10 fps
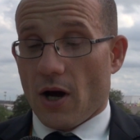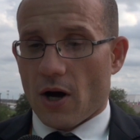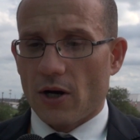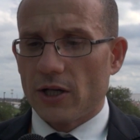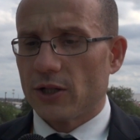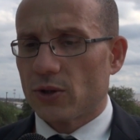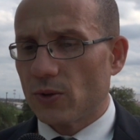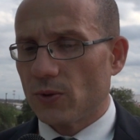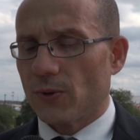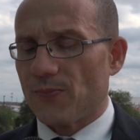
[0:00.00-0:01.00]
only
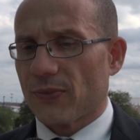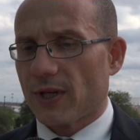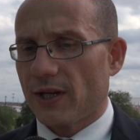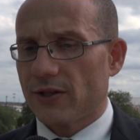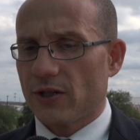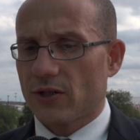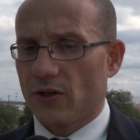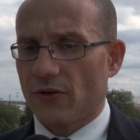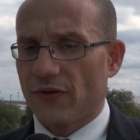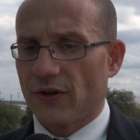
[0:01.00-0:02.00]
2 cases
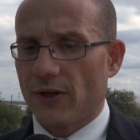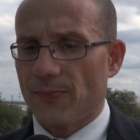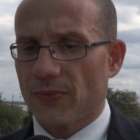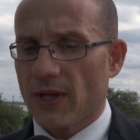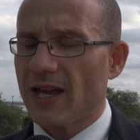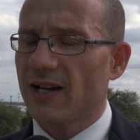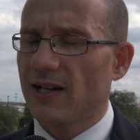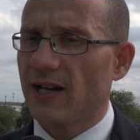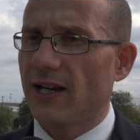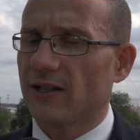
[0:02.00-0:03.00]
of early
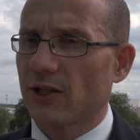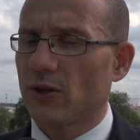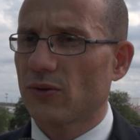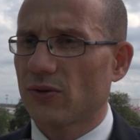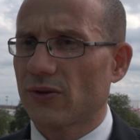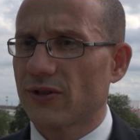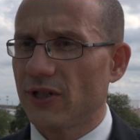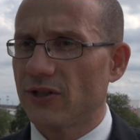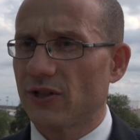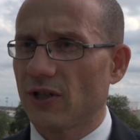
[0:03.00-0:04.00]
late acute
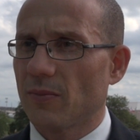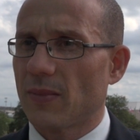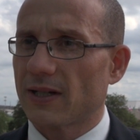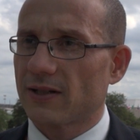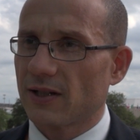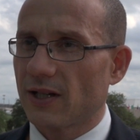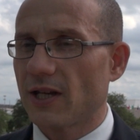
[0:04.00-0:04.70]
toxicity, but